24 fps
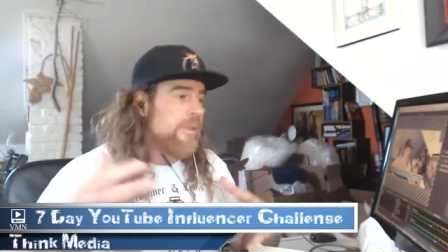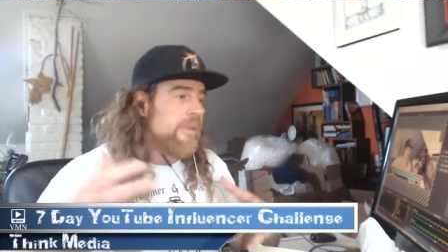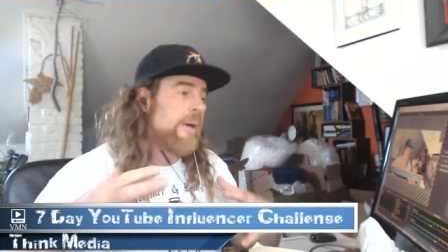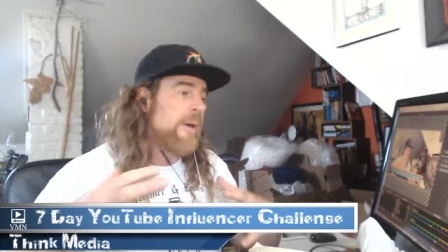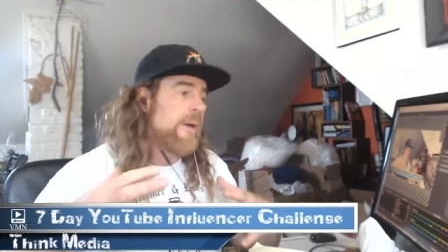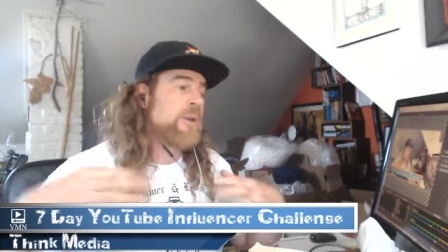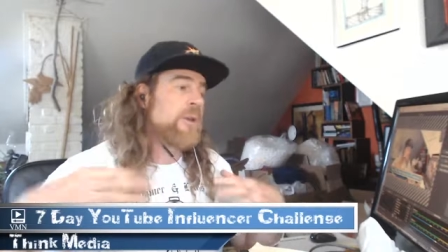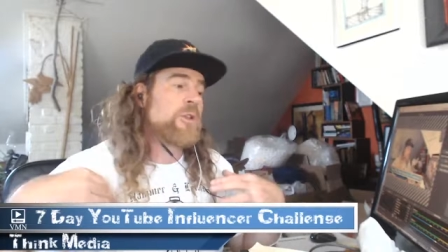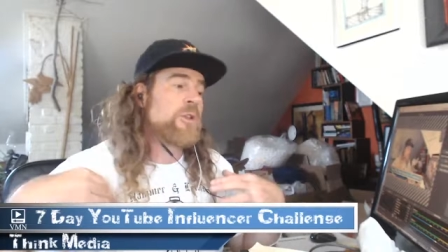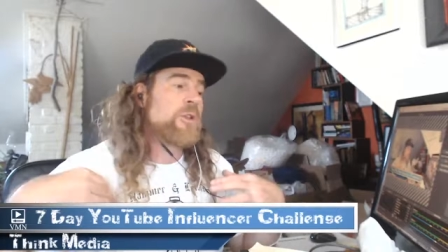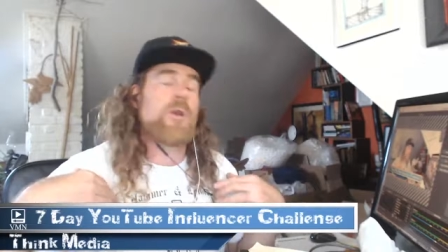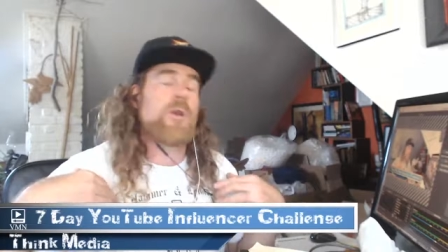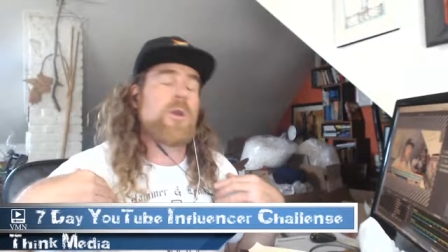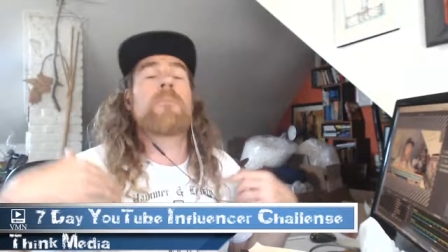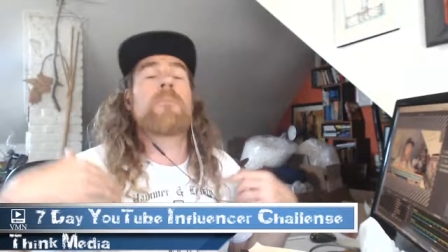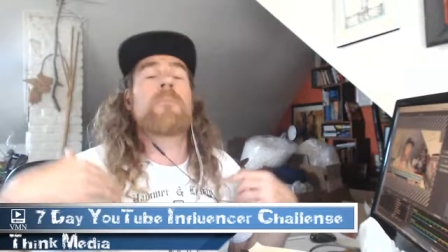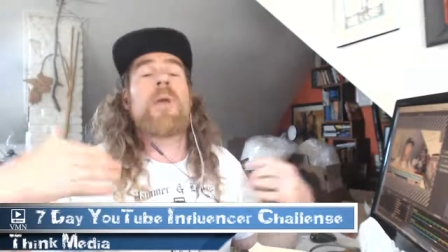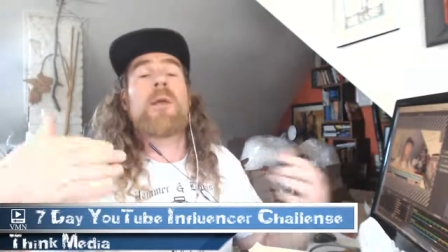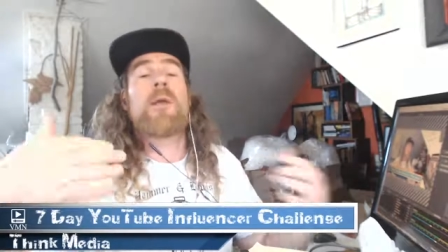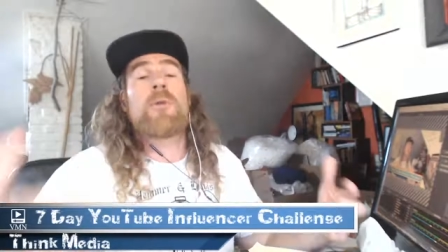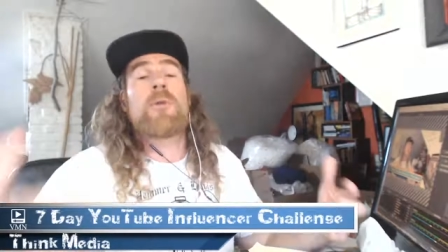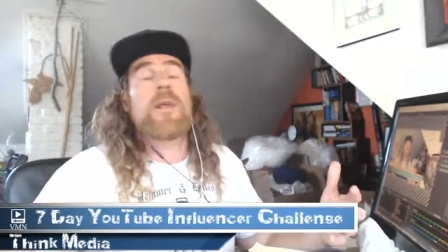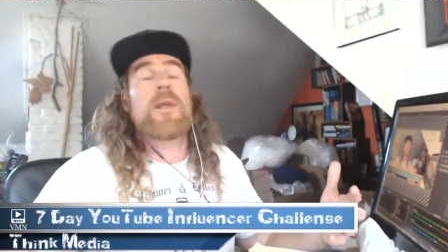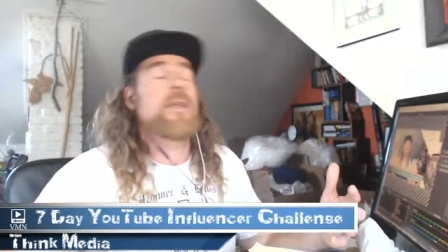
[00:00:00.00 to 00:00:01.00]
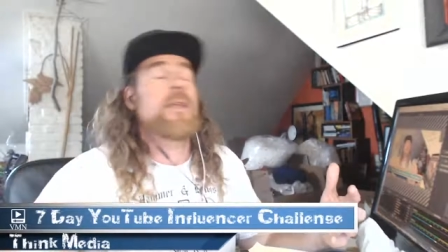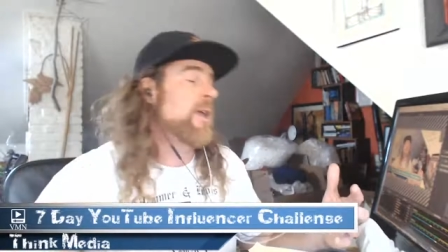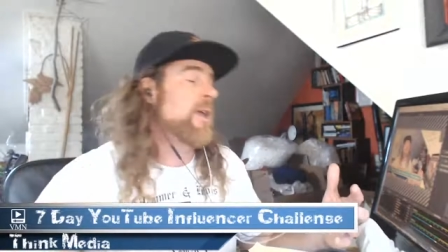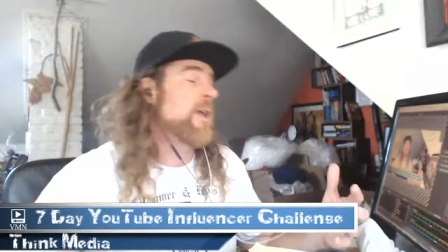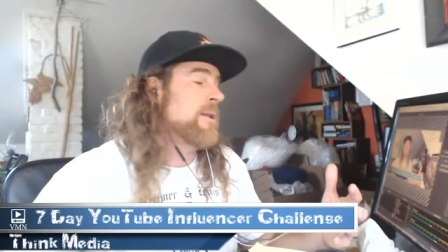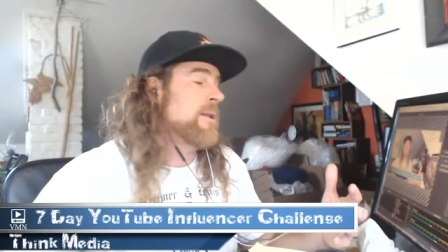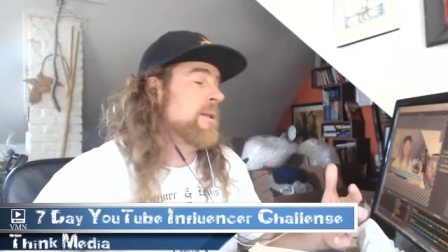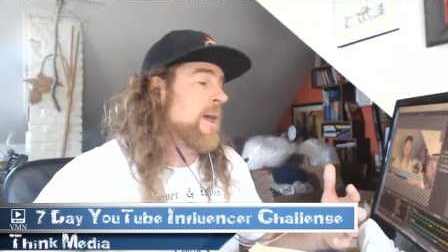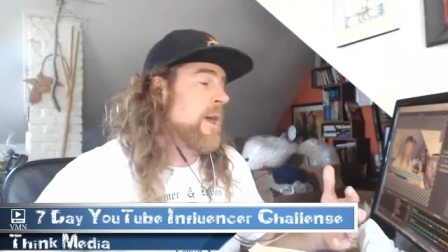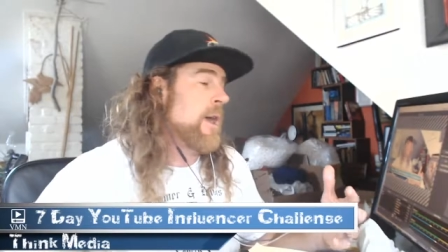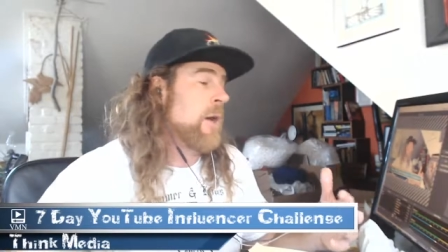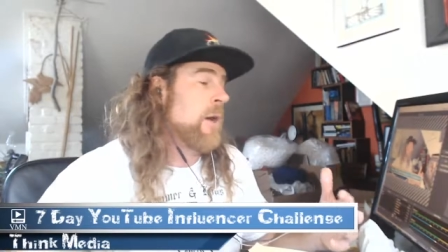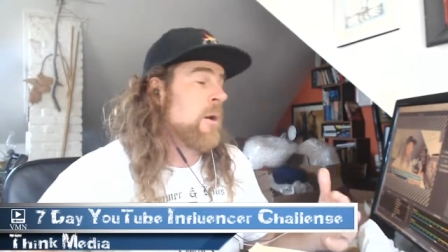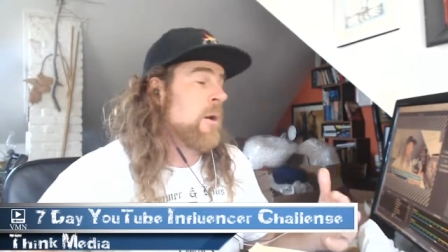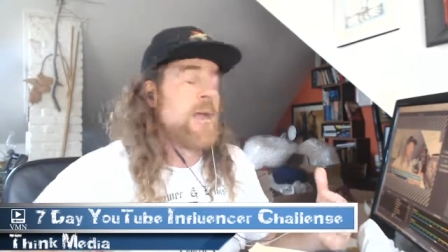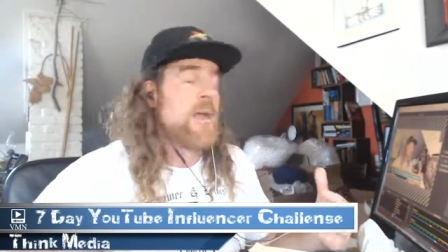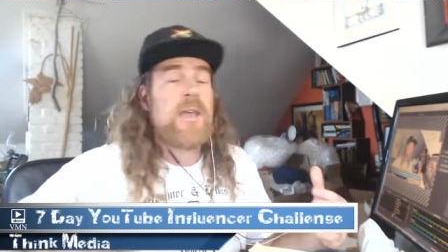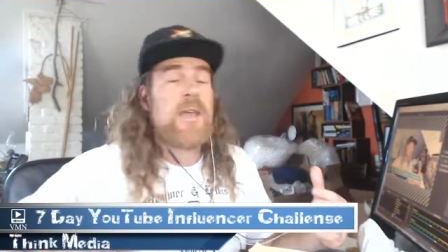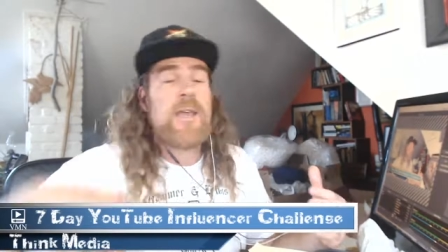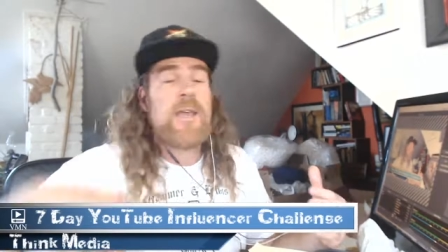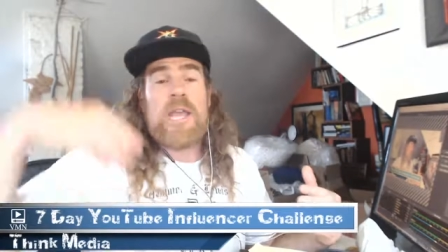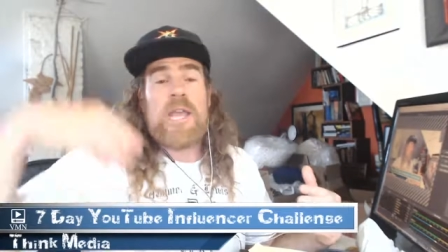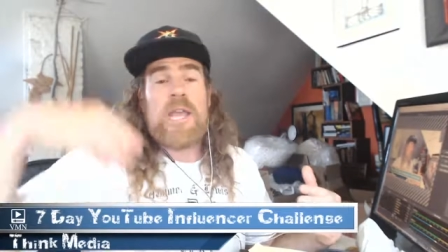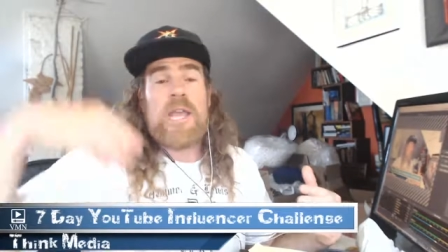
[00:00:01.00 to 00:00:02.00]
I'm going to try and make what I can now,
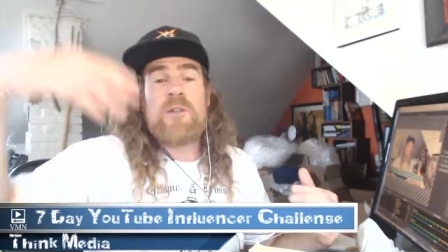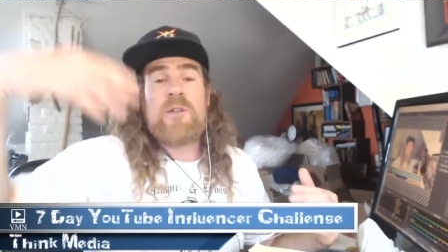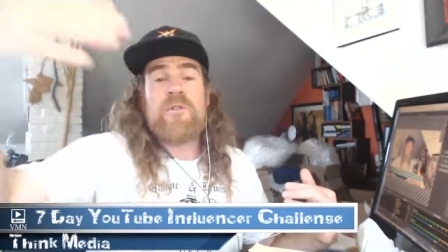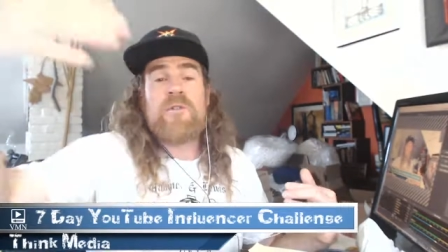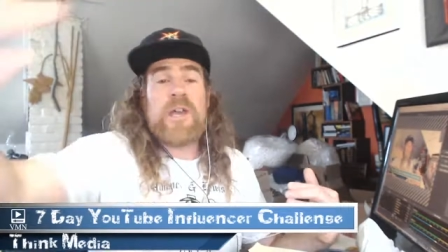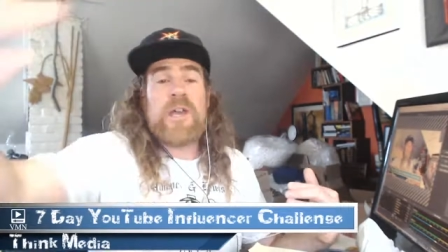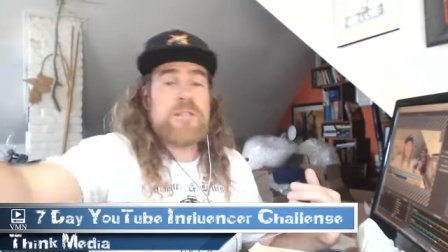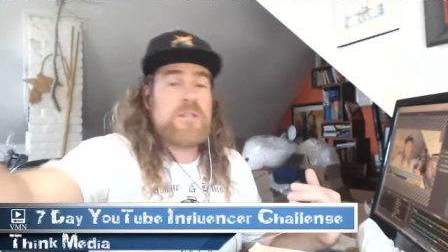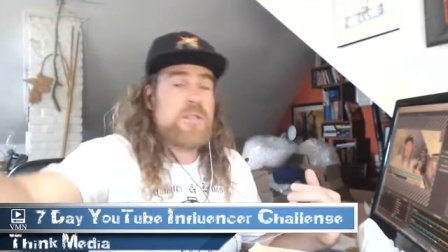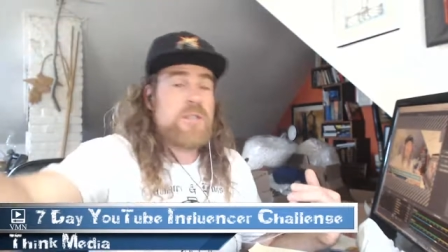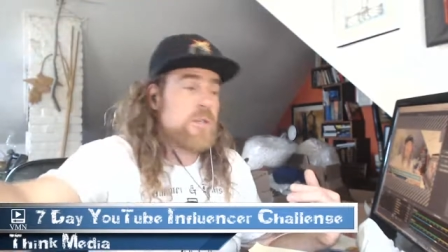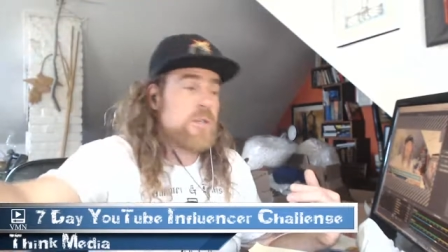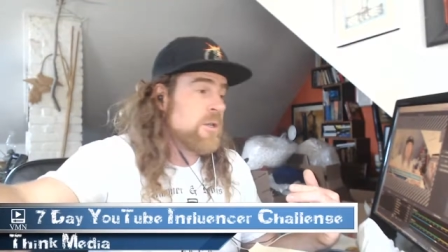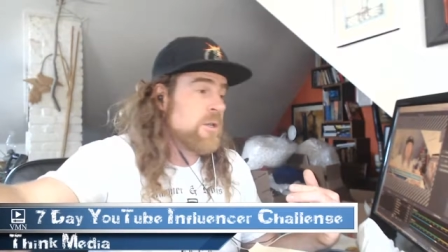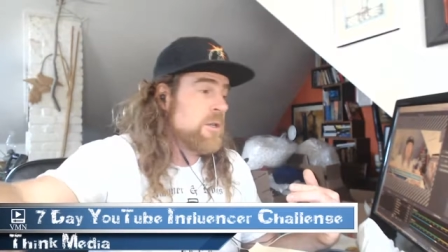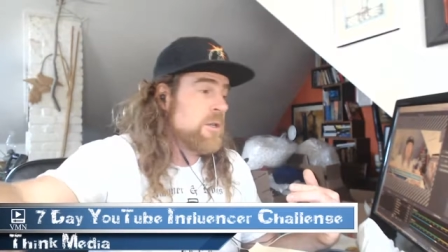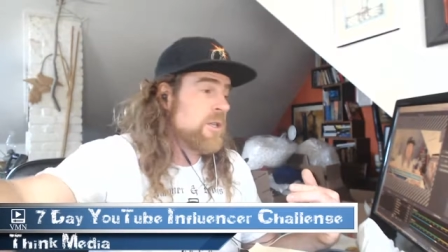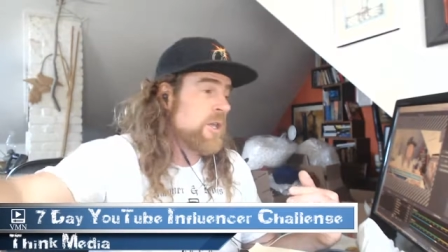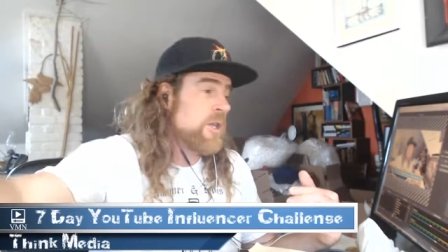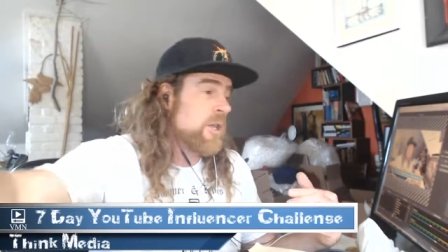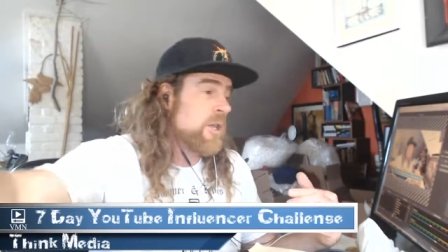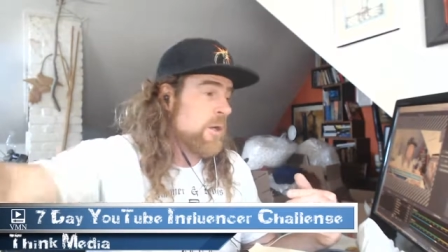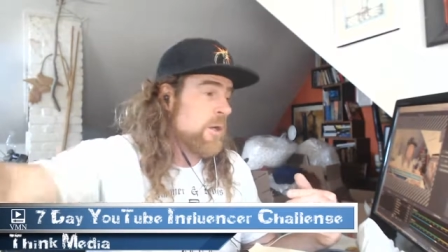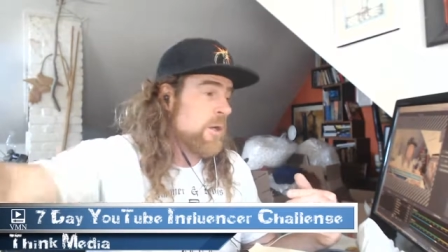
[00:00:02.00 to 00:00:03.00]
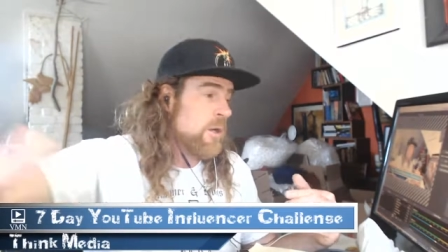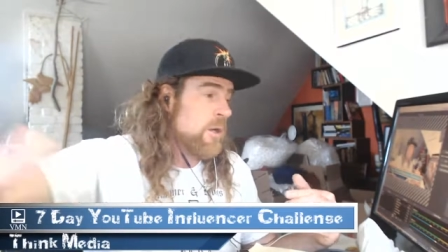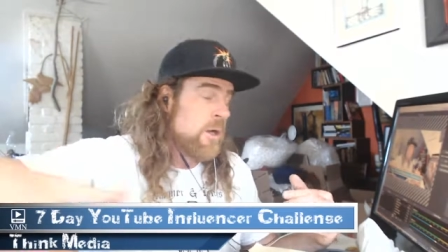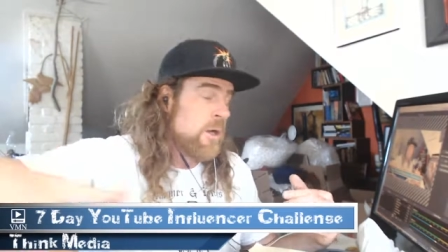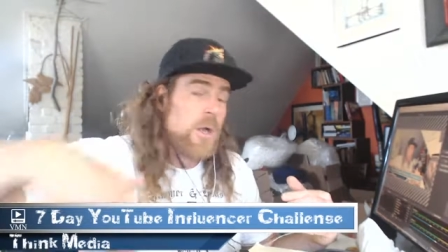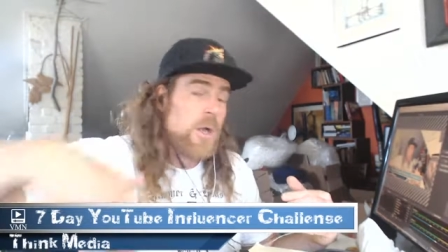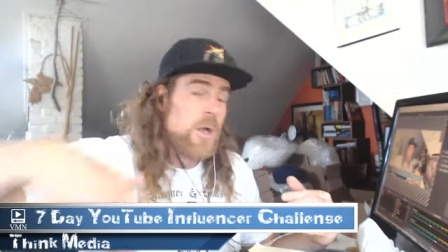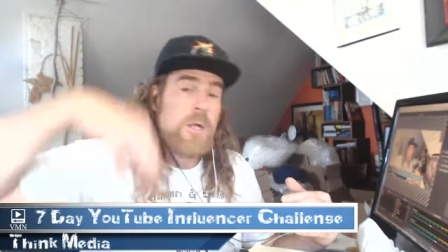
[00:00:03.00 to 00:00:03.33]
invest in good gear,